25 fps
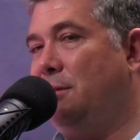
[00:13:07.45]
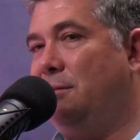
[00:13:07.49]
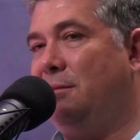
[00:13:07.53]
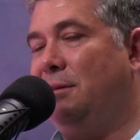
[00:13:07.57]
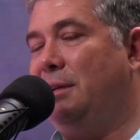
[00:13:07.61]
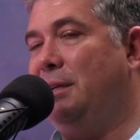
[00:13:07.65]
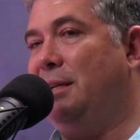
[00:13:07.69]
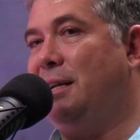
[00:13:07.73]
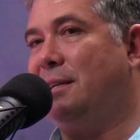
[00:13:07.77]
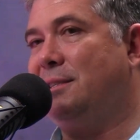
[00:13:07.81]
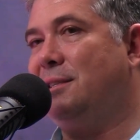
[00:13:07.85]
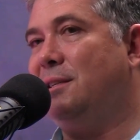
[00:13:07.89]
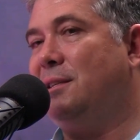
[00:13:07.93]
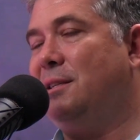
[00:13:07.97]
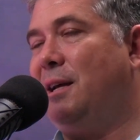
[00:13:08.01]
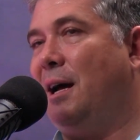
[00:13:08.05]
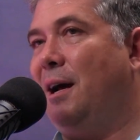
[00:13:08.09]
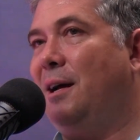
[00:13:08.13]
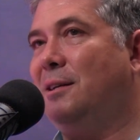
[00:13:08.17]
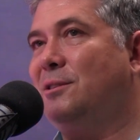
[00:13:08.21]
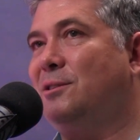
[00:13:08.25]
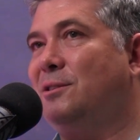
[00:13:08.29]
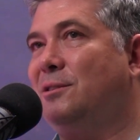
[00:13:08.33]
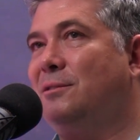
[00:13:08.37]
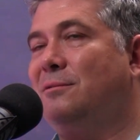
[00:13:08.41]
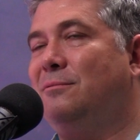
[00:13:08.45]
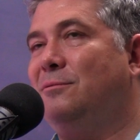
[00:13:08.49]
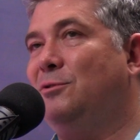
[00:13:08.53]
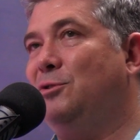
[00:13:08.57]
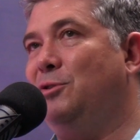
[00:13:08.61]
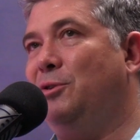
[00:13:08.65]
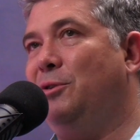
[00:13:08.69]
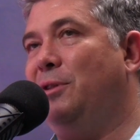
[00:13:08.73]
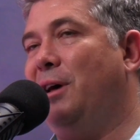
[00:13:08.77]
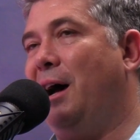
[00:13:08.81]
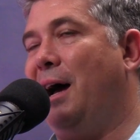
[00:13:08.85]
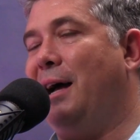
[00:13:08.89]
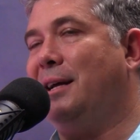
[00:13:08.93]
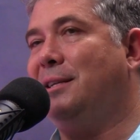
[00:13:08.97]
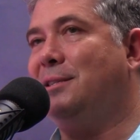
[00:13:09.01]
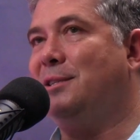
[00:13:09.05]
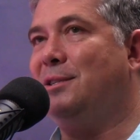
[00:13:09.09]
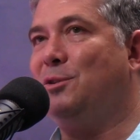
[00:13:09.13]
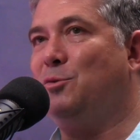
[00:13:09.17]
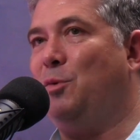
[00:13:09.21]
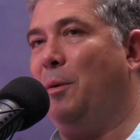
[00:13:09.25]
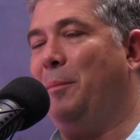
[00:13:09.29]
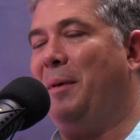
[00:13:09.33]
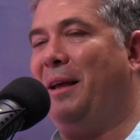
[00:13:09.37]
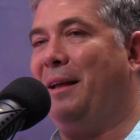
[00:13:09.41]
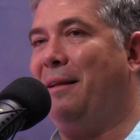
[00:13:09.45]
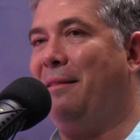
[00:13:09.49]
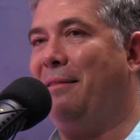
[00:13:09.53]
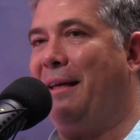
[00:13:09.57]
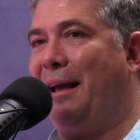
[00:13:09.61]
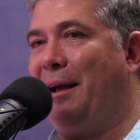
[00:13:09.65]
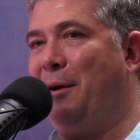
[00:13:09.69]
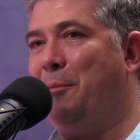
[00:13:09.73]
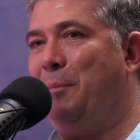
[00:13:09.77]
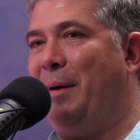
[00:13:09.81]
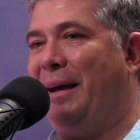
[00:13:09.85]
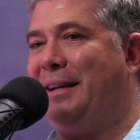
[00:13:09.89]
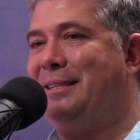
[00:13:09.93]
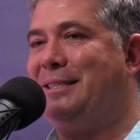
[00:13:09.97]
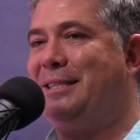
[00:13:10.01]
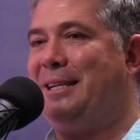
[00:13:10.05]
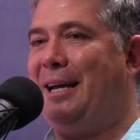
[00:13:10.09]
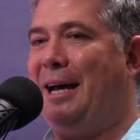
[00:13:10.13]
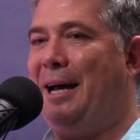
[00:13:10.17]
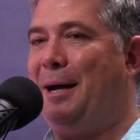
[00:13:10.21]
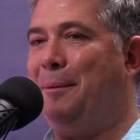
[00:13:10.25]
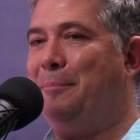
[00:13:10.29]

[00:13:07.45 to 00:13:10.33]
he doesn't do the ice swimming thing, but,